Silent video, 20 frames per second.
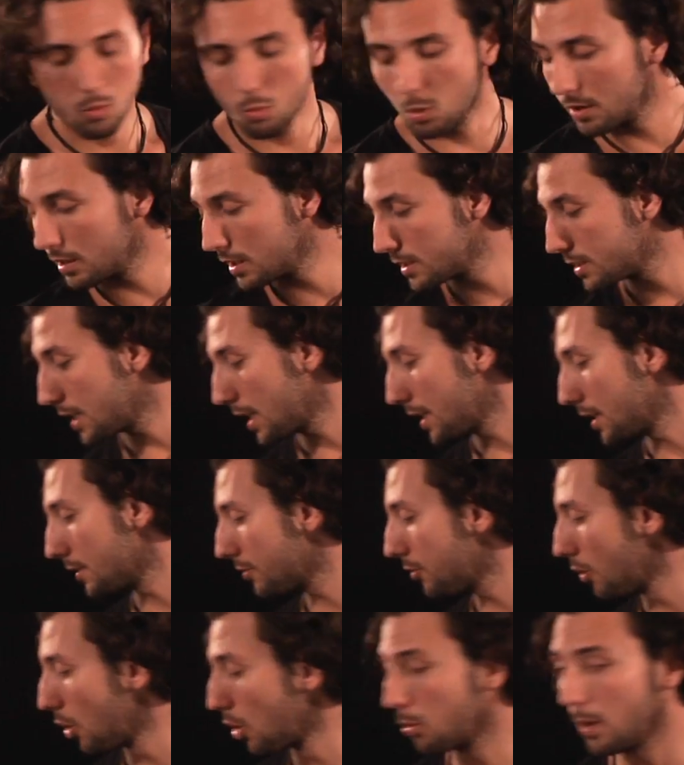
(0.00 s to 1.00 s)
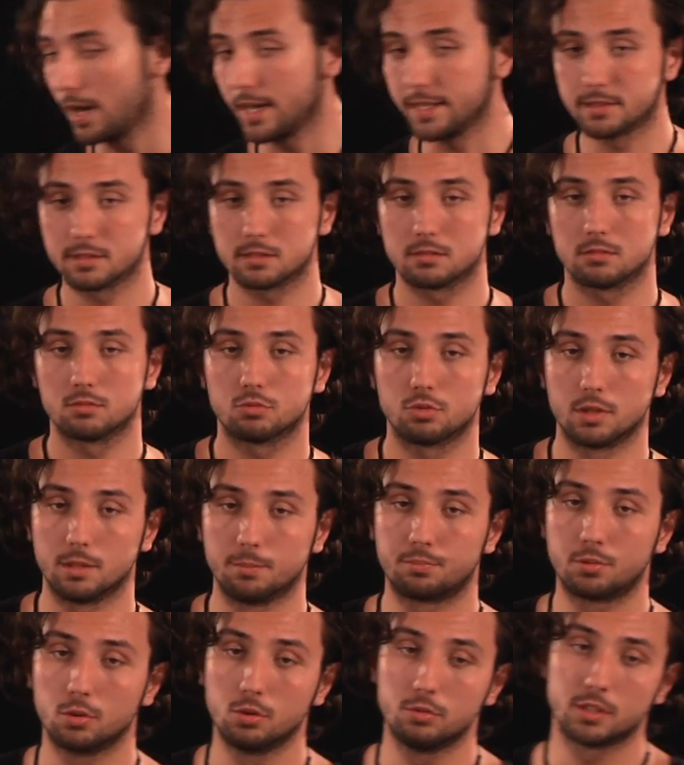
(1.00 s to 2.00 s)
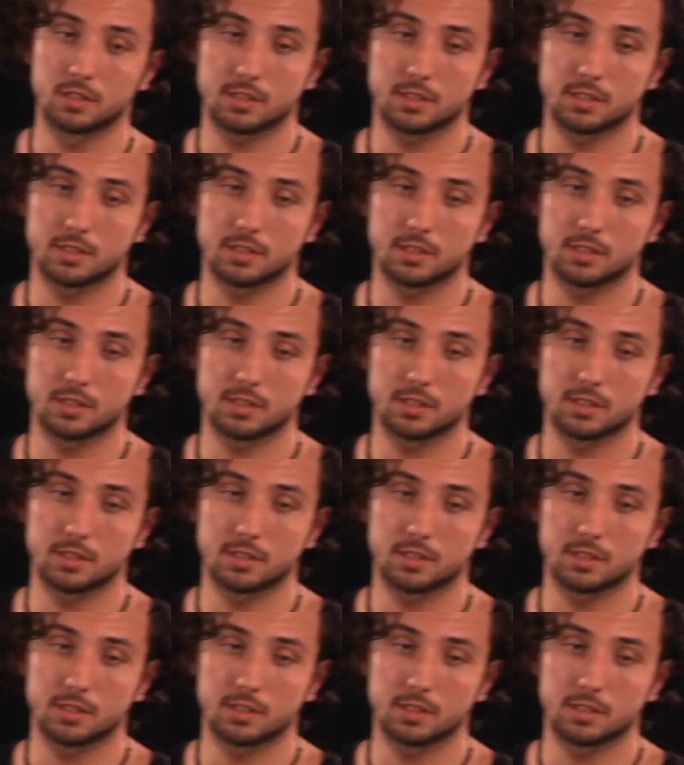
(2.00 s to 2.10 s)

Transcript: what do I say? The four ways to improve